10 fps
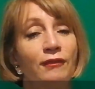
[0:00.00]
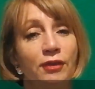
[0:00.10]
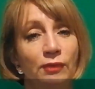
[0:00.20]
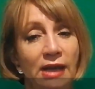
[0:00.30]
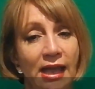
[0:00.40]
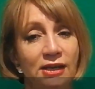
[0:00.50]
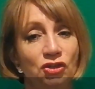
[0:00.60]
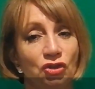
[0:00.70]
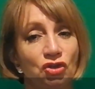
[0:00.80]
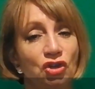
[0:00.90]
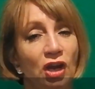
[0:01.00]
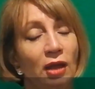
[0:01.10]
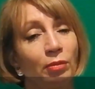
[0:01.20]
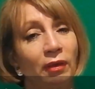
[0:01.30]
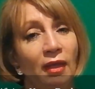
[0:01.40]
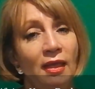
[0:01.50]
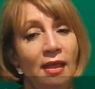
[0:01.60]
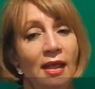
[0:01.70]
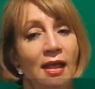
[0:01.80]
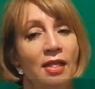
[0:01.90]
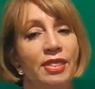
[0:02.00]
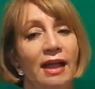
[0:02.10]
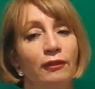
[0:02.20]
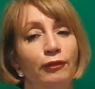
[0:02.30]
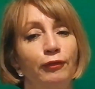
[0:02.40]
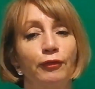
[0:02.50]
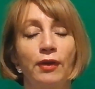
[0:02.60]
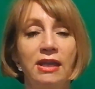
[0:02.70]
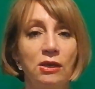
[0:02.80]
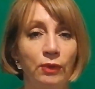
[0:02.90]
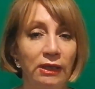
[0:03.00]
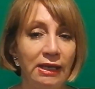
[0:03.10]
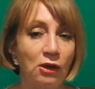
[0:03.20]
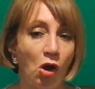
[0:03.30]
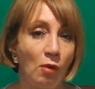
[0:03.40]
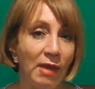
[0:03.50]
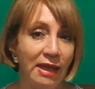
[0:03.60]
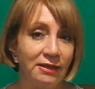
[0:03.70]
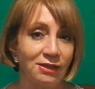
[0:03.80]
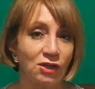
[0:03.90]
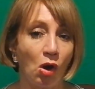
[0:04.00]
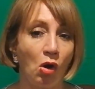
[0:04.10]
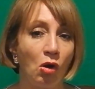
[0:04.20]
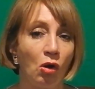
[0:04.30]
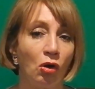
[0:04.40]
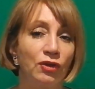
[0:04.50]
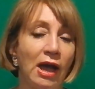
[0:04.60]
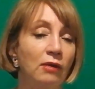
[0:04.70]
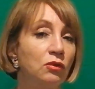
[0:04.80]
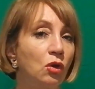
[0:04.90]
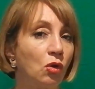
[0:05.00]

of the relationship, they'll frequently comment on how